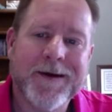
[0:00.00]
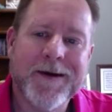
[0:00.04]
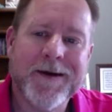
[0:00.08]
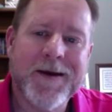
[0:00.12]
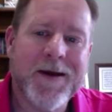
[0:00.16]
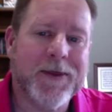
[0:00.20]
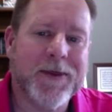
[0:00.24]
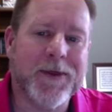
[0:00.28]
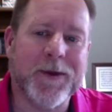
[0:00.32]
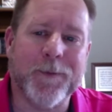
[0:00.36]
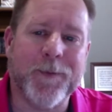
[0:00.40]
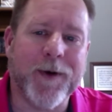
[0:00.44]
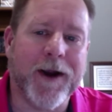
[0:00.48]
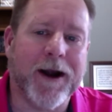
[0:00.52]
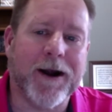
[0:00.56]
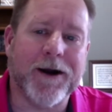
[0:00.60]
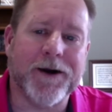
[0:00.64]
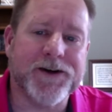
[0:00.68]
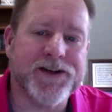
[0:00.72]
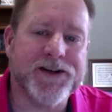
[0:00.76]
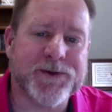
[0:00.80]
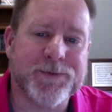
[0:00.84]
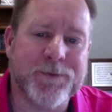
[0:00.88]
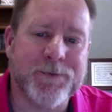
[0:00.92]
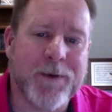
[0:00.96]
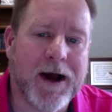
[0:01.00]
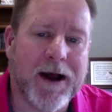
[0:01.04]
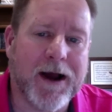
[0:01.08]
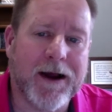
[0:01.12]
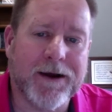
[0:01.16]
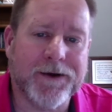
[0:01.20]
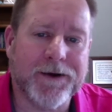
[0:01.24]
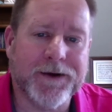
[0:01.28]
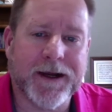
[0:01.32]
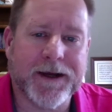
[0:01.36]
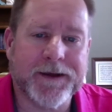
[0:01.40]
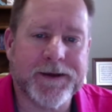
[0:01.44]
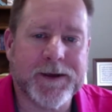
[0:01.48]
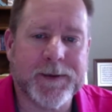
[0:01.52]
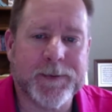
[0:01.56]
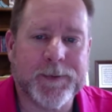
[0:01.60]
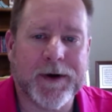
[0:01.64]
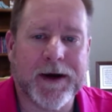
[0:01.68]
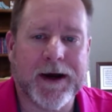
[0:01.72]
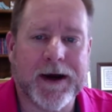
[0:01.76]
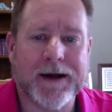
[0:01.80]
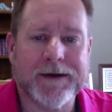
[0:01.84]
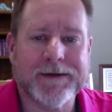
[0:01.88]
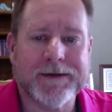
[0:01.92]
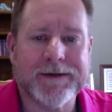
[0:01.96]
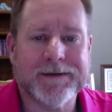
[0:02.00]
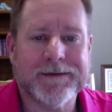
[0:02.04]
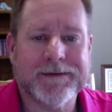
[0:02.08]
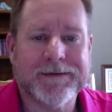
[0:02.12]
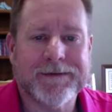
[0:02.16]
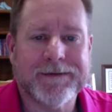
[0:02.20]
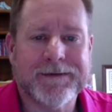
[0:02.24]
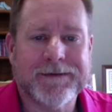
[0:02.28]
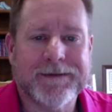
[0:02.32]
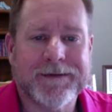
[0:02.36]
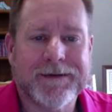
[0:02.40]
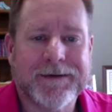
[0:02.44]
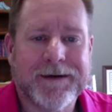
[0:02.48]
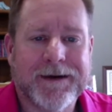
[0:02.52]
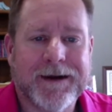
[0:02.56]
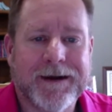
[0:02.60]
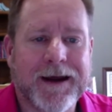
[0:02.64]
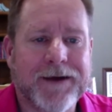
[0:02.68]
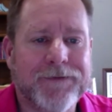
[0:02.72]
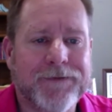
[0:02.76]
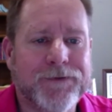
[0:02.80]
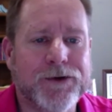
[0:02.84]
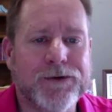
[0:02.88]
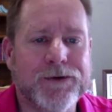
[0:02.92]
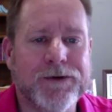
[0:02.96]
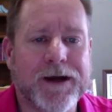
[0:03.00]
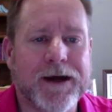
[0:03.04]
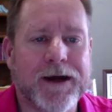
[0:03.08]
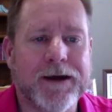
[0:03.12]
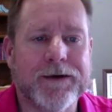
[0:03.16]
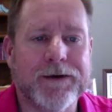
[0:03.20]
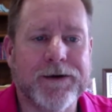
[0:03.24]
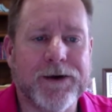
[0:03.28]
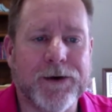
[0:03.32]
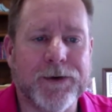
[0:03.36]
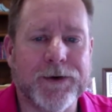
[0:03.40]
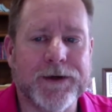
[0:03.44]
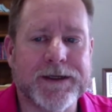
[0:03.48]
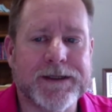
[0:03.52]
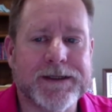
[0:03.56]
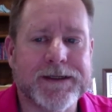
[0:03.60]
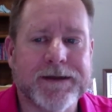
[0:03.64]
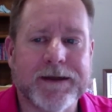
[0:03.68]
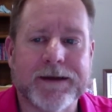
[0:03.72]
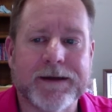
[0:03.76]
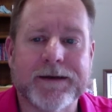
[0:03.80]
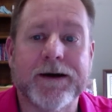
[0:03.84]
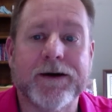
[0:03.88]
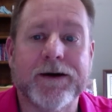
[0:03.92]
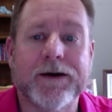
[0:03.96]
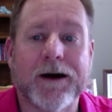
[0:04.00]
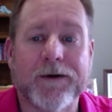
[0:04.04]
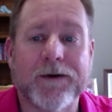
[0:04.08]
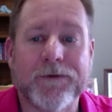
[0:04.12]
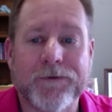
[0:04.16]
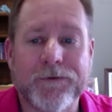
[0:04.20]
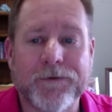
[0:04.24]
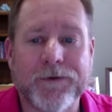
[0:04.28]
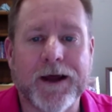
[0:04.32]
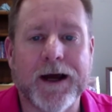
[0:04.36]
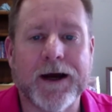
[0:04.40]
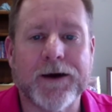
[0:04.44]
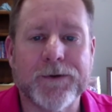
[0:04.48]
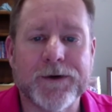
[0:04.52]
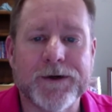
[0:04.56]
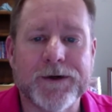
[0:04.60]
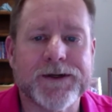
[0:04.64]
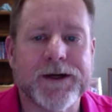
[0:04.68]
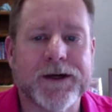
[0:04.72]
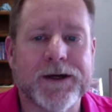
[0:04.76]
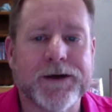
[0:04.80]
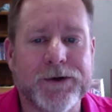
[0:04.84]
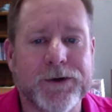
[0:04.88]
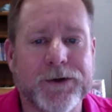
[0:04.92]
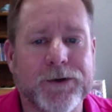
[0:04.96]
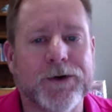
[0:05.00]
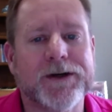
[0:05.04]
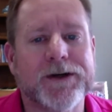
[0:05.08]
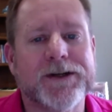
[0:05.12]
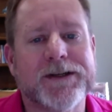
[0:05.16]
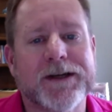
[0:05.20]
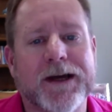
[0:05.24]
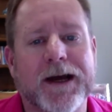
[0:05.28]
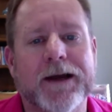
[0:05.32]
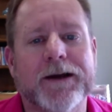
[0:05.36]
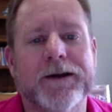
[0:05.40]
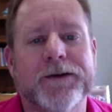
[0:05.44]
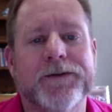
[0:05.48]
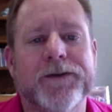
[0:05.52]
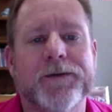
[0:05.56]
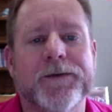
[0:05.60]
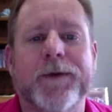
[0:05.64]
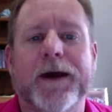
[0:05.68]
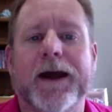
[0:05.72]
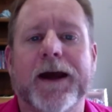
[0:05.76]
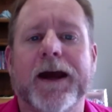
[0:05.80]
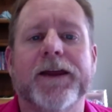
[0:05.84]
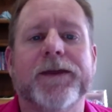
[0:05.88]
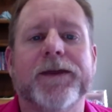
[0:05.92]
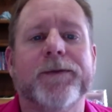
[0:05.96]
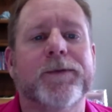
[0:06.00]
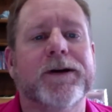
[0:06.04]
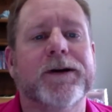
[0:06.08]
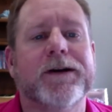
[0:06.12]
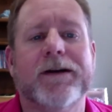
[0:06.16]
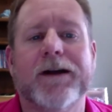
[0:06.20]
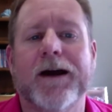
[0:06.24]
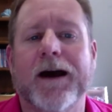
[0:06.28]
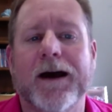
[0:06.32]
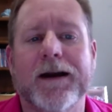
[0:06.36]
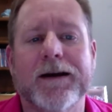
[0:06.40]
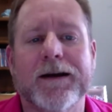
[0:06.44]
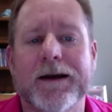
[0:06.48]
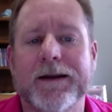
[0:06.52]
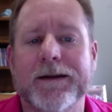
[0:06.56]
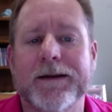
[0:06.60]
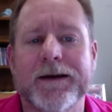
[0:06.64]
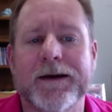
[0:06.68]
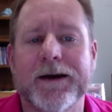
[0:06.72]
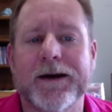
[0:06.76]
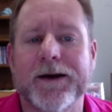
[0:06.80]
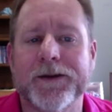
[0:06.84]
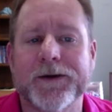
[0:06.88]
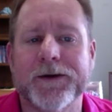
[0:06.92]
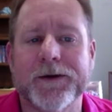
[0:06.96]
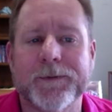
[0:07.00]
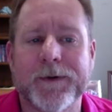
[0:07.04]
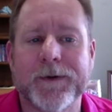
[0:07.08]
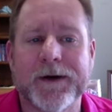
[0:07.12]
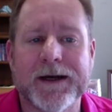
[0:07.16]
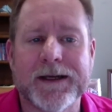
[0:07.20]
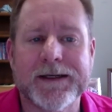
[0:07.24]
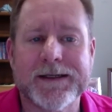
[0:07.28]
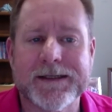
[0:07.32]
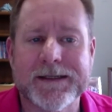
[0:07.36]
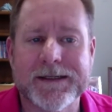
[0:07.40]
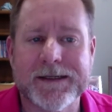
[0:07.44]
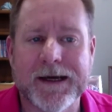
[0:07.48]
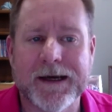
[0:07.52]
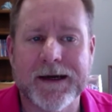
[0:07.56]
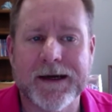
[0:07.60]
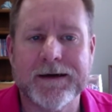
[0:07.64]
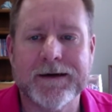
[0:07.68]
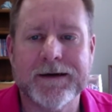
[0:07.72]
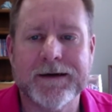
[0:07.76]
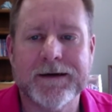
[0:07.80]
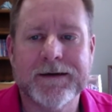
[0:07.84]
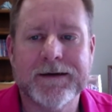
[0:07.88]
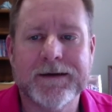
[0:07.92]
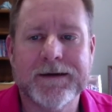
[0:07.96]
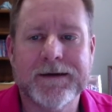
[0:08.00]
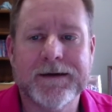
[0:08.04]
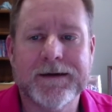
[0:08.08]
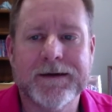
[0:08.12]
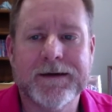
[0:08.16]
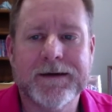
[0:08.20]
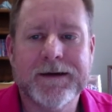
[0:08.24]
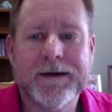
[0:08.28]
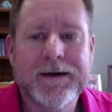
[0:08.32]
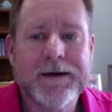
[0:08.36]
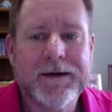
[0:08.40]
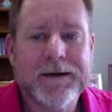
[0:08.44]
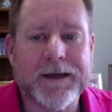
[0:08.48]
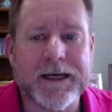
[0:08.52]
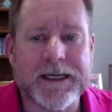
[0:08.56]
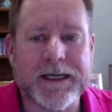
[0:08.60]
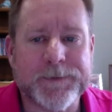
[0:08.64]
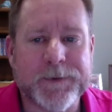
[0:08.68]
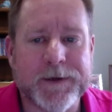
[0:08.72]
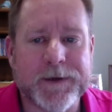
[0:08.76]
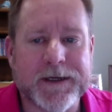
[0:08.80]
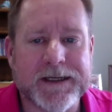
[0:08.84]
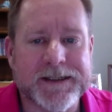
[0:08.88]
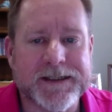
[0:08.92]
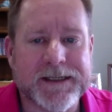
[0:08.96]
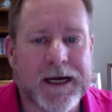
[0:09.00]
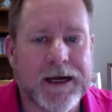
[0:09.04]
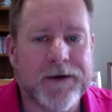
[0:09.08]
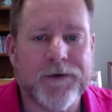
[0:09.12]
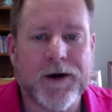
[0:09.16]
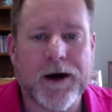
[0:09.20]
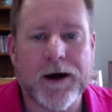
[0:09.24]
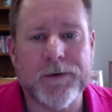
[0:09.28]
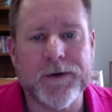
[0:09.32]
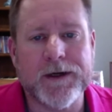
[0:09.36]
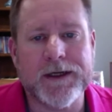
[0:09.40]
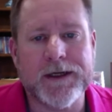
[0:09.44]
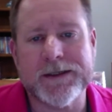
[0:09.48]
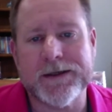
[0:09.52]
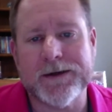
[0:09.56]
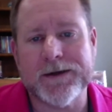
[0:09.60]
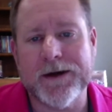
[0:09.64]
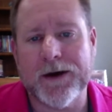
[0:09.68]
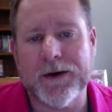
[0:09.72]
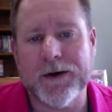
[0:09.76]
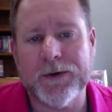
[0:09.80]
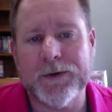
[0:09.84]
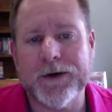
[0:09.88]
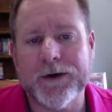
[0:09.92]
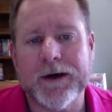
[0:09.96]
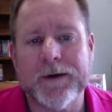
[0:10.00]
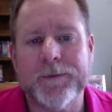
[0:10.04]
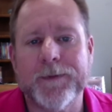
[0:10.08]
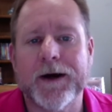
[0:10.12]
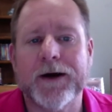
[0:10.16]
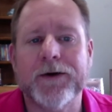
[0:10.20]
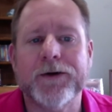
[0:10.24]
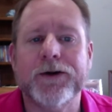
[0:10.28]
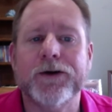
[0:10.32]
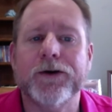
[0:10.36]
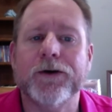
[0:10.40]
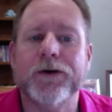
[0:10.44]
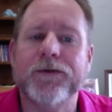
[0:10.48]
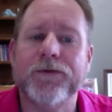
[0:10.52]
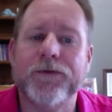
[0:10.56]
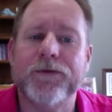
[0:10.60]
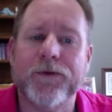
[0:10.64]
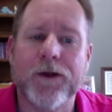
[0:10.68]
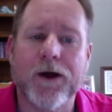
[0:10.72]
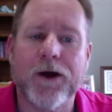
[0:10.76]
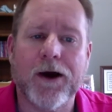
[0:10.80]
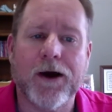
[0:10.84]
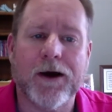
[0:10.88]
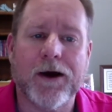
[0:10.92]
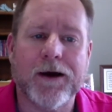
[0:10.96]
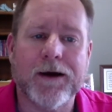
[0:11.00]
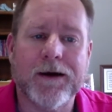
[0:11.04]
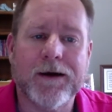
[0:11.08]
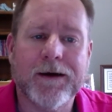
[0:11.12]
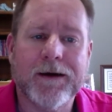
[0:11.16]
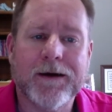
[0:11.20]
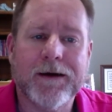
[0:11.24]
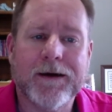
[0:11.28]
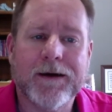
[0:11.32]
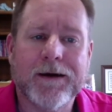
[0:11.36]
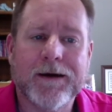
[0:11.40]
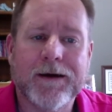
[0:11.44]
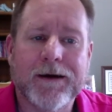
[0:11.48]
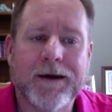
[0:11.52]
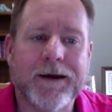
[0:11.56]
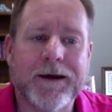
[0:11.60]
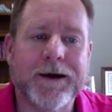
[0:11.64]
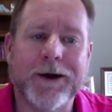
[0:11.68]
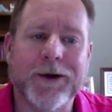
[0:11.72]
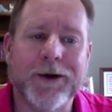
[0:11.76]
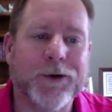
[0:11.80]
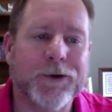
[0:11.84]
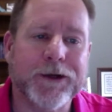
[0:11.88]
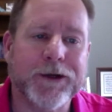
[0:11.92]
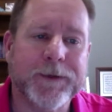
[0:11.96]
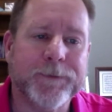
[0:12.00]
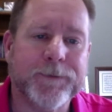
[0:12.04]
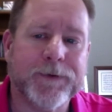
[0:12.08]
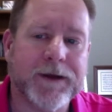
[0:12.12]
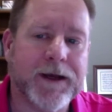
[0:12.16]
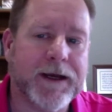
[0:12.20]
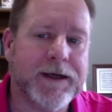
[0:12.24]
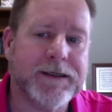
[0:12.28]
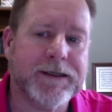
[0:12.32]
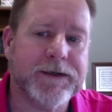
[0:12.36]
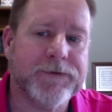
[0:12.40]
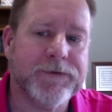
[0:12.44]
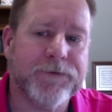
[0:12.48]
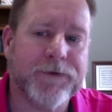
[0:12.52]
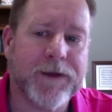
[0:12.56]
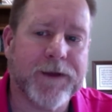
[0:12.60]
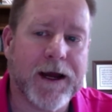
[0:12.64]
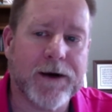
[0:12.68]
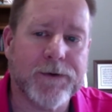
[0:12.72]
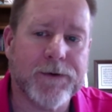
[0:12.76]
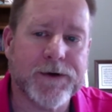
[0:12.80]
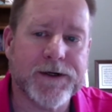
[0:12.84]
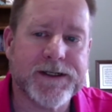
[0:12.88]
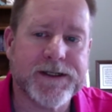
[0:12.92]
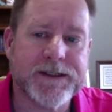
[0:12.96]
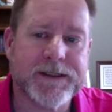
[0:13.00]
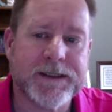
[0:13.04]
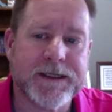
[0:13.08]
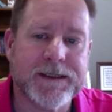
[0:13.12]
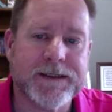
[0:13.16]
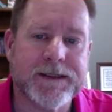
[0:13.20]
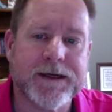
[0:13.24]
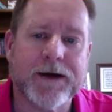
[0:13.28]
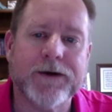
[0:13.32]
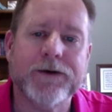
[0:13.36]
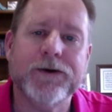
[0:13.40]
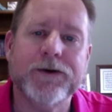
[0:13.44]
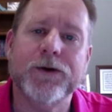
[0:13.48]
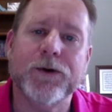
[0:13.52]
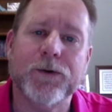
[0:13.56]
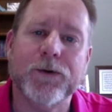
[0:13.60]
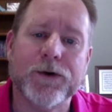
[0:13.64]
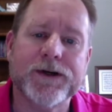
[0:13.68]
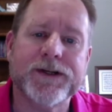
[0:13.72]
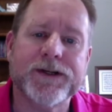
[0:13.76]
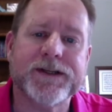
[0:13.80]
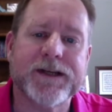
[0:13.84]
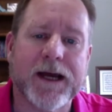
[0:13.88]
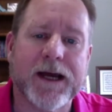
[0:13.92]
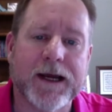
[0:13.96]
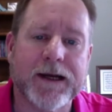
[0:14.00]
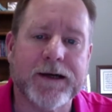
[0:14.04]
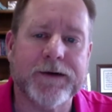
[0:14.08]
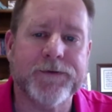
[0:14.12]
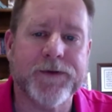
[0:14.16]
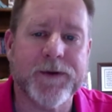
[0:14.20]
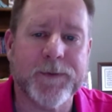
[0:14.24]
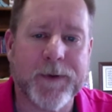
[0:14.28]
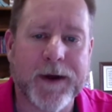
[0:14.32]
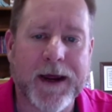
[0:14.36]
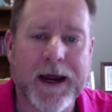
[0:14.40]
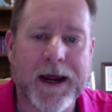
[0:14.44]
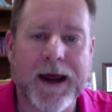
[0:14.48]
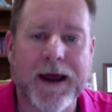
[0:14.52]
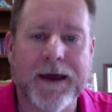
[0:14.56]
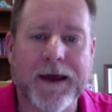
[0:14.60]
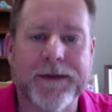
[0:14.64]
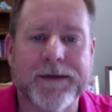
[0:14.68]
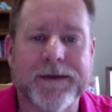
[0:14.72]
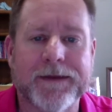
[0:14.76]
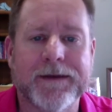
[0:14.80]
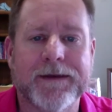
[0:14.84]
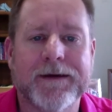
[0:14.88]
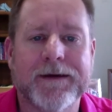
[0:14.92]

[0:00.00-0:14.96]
The bear smiled at the pot. "Have you not noticed that there are flowers on your side of the path, but not on the other pot's side? That's because I have always known about your flaw, and I only planted flower seeds on your side of the path.